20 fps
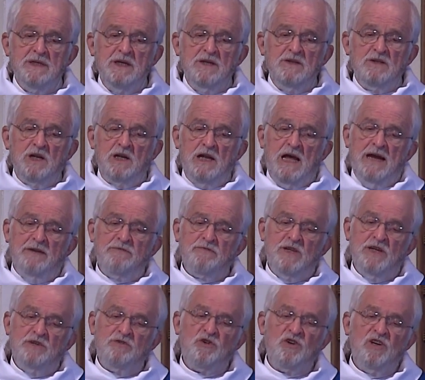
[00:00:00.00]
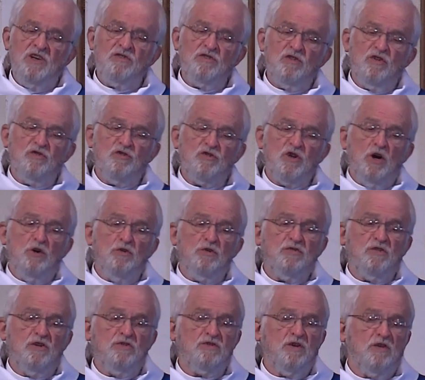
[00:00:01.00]
The life that Jesus shows
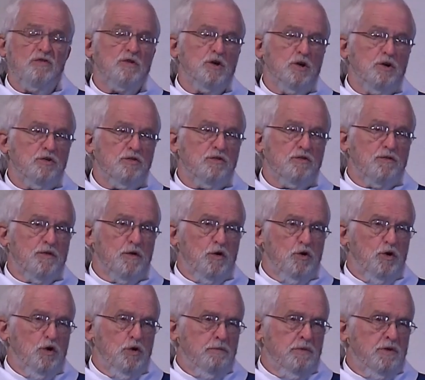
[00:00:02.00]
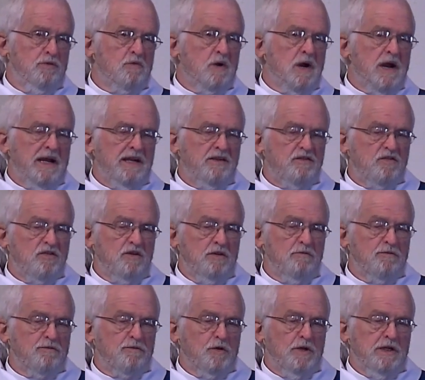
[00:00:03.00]
is a thirst for human rights and
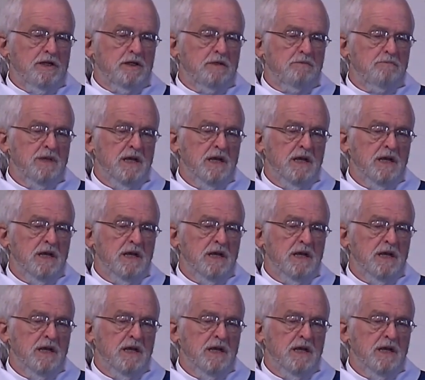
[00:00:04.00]
freedom,